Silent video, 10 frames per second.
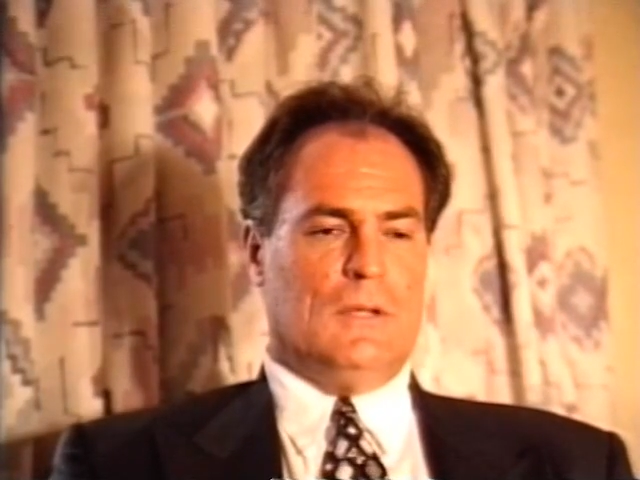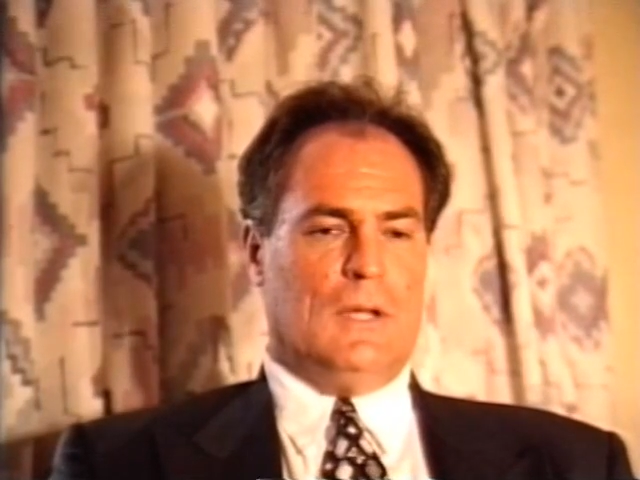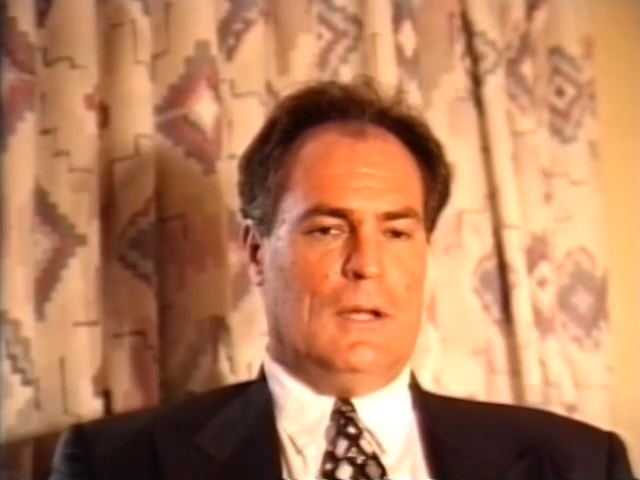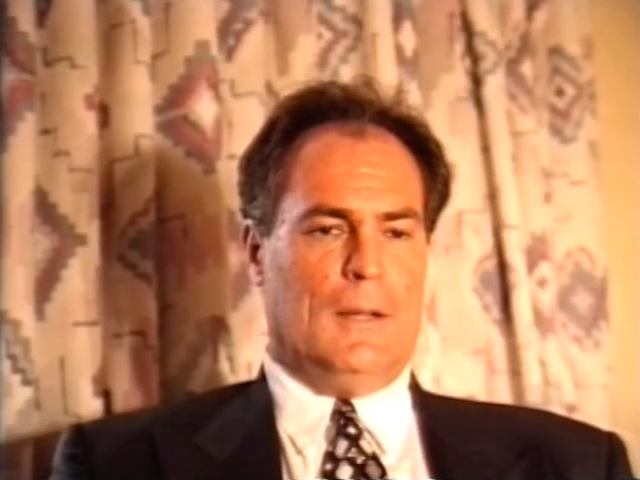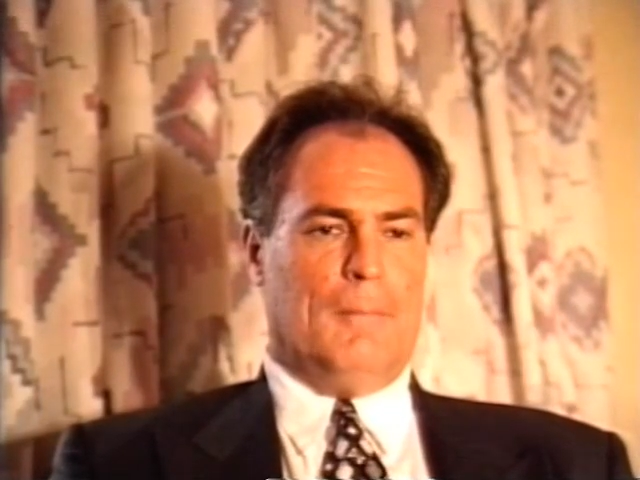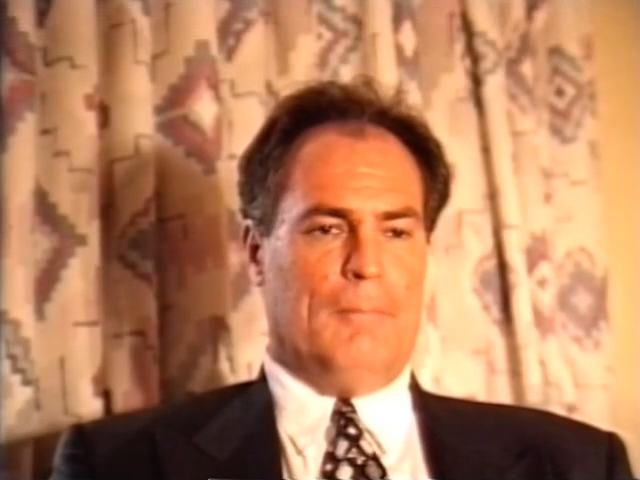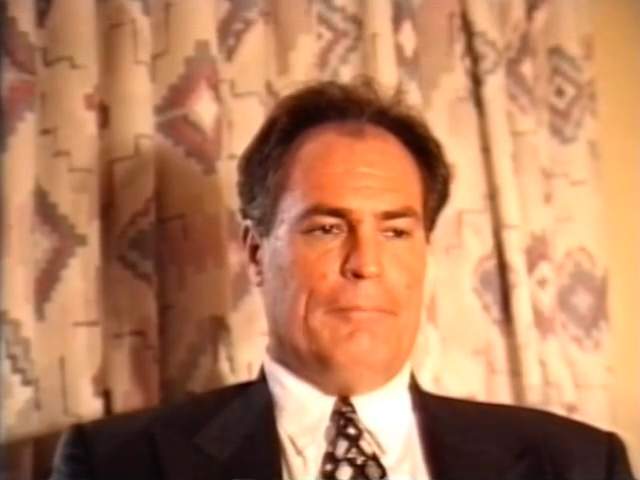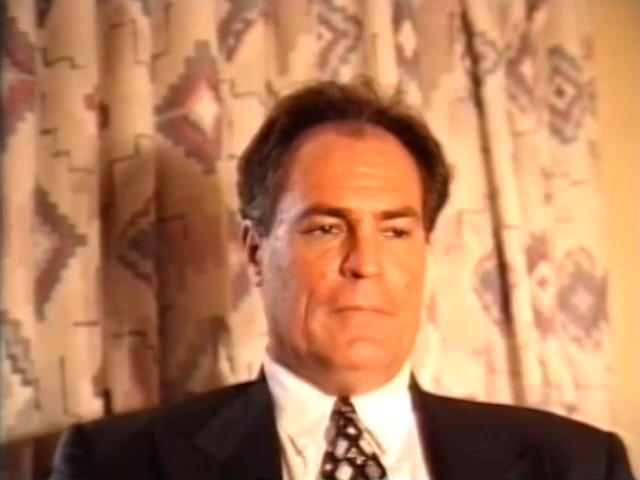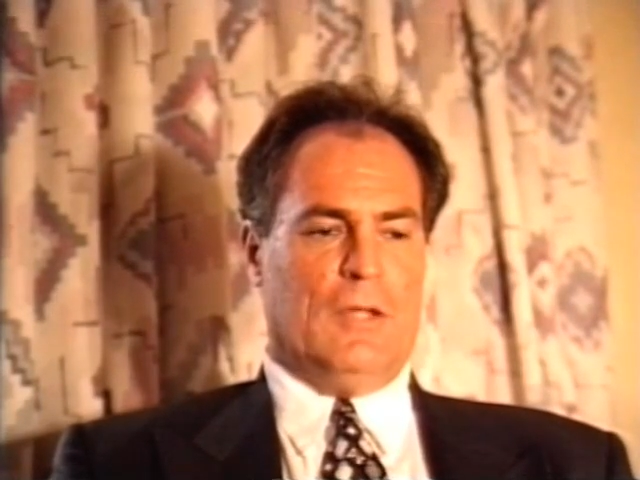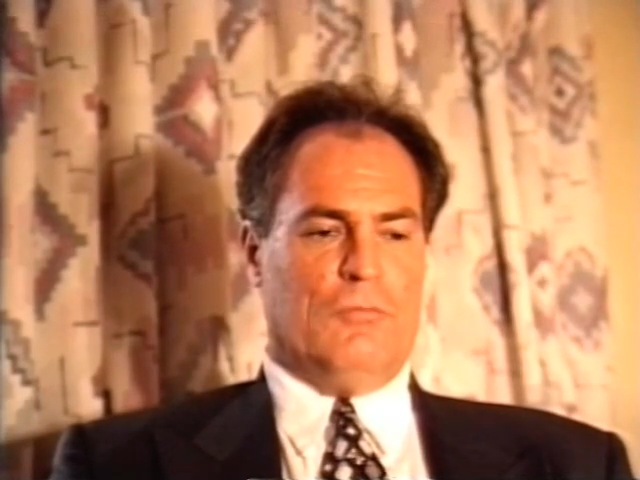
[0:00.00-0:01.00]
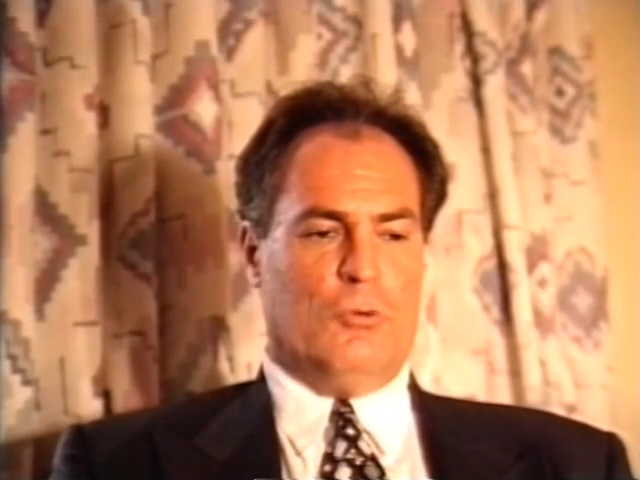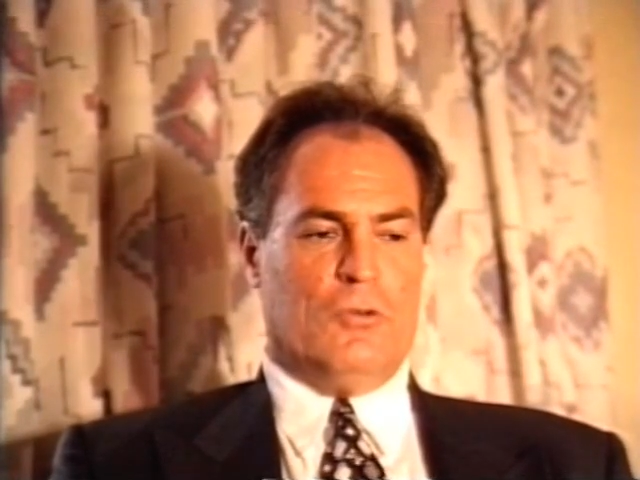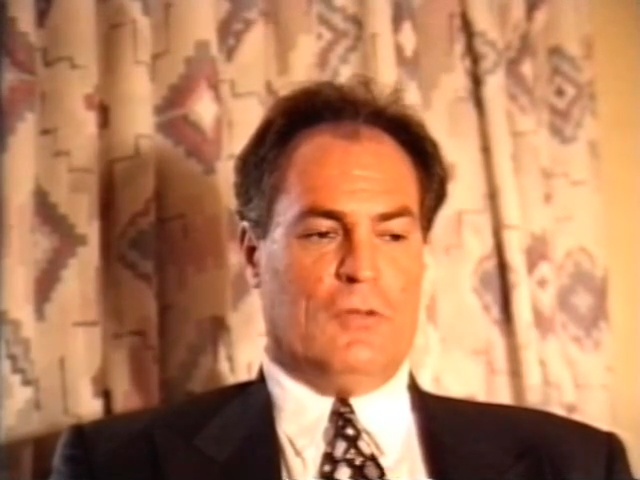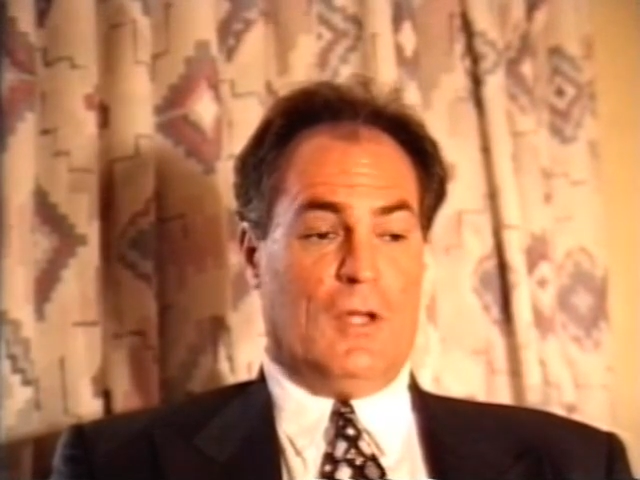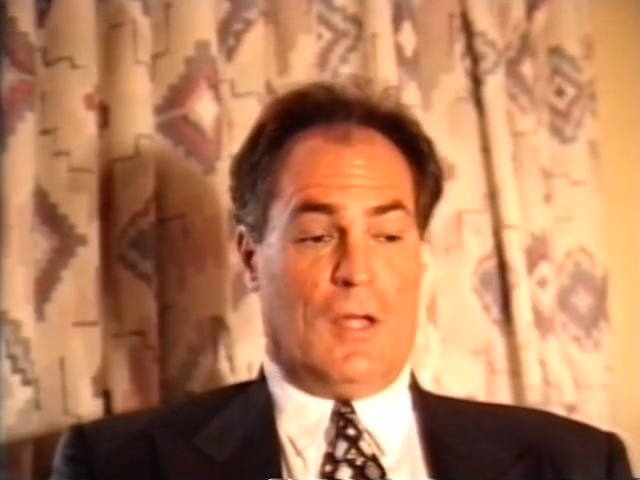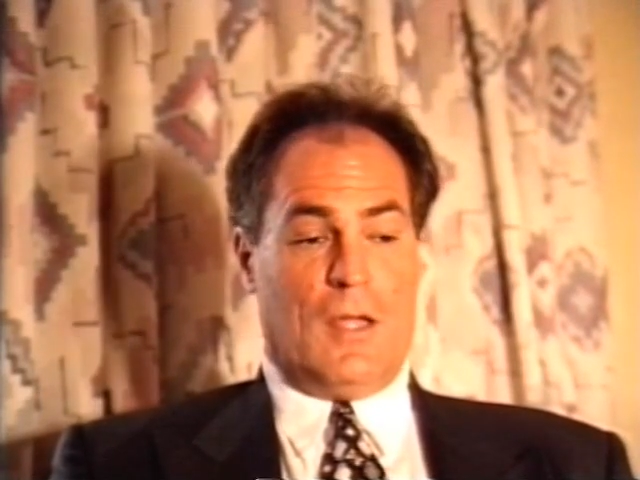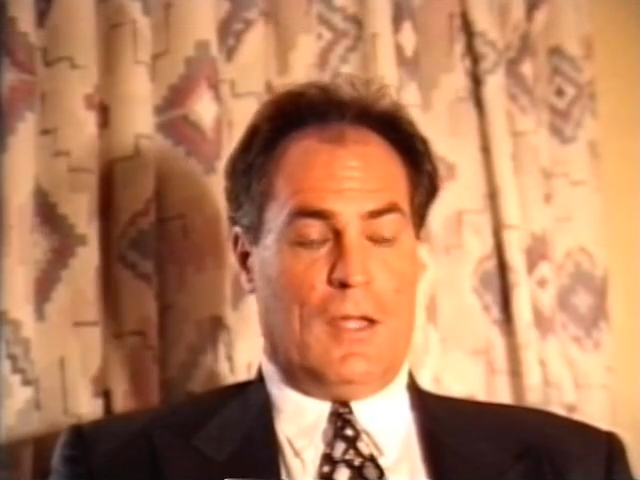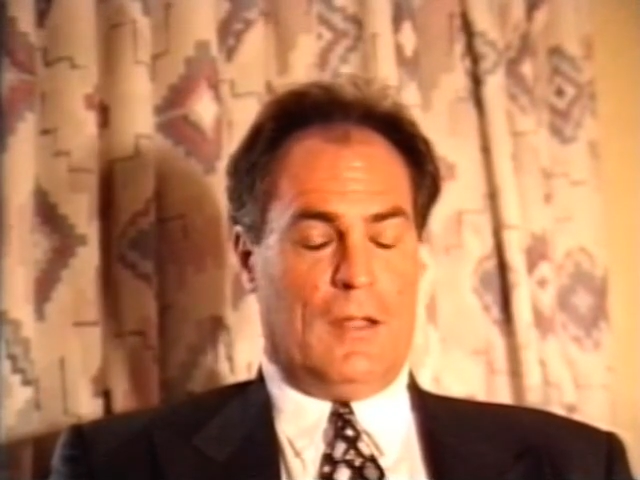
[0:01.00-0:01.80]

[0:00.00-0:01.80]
Um, unfortunately, uh,